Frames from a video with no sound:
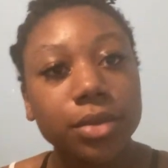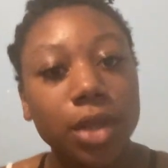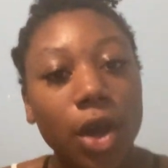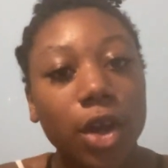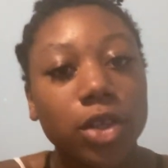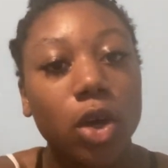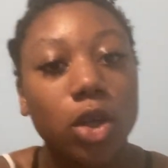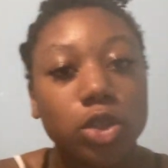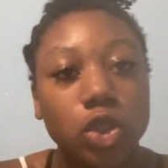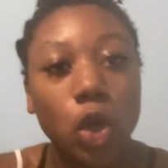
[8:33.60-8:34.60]
all right
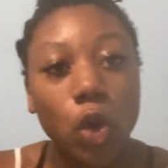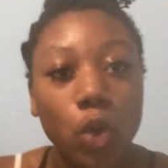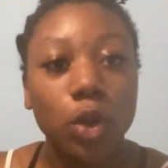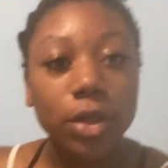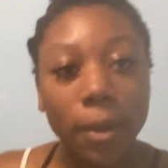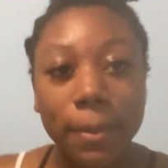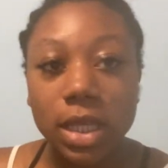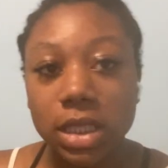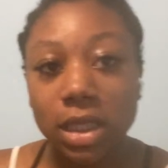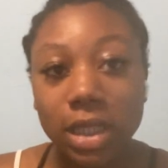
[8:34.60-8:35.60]
y'all so
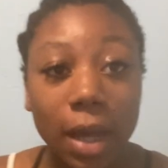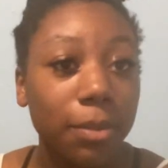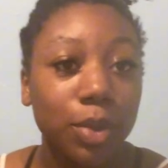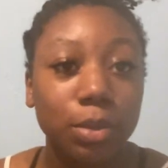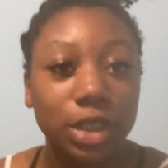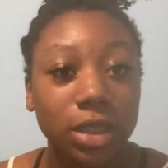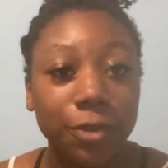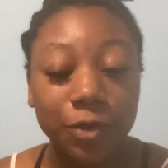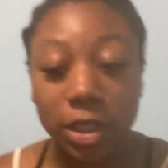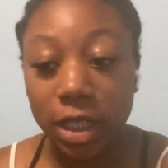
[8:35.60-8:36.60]
basically i'm pretty much done
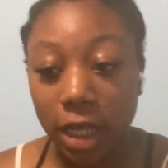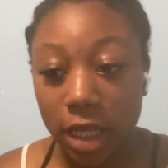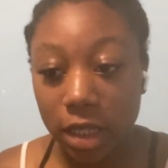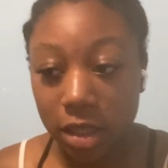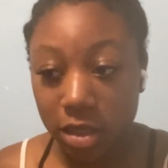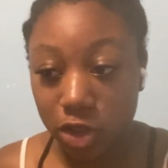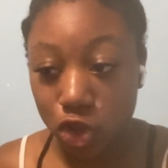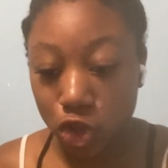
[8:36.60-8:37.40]
for the night it's